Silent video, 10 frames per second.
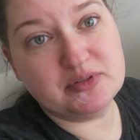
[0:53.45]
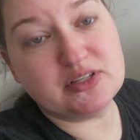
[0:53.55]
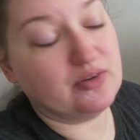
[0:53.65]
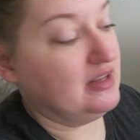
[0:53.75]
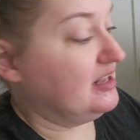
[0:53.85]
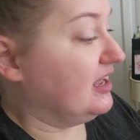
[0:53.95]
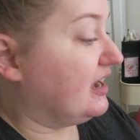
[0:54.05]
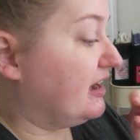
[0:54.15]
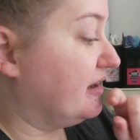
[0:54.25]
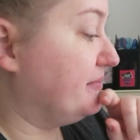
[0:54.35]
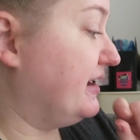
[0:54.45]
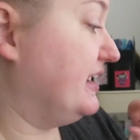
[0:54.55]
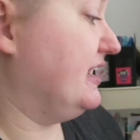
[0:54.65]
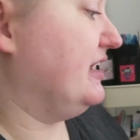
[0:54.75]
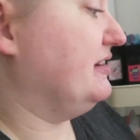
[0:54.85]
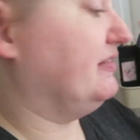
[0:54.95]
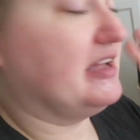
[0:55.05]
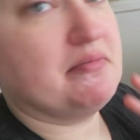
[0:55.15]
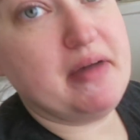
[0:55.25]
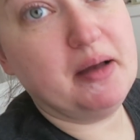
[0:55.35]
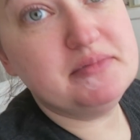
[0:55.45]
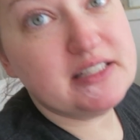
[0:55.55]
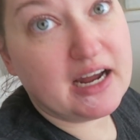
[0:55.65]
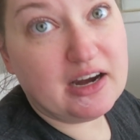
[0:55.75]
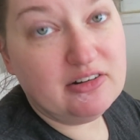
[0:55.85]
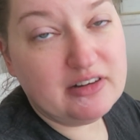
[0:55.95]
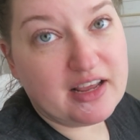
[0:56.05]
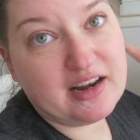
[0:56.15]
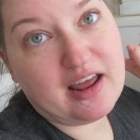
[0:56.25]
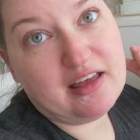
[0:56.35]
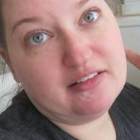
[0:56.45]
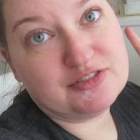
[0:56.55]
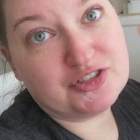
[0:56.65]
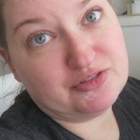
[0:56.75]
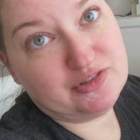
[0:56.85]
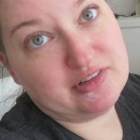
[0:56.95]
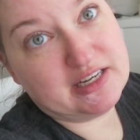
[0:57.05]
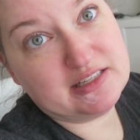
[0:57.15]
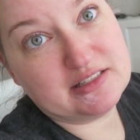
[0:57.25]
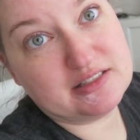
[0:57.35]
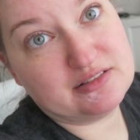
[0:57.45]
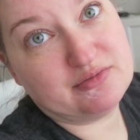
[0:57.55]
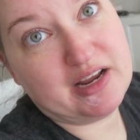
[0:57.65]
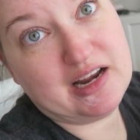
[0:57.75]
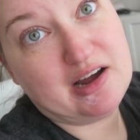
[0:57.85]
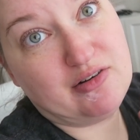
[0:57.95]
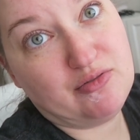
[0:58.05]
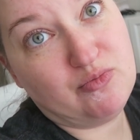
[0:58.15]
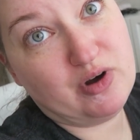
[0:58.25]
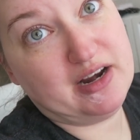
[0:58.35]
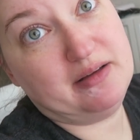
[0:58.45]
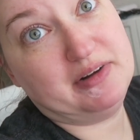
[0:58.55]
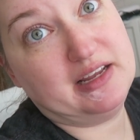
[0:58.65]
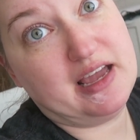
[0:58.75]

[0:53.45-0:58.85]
So I like mapped it out and I'll show you guys right now what I'm gonna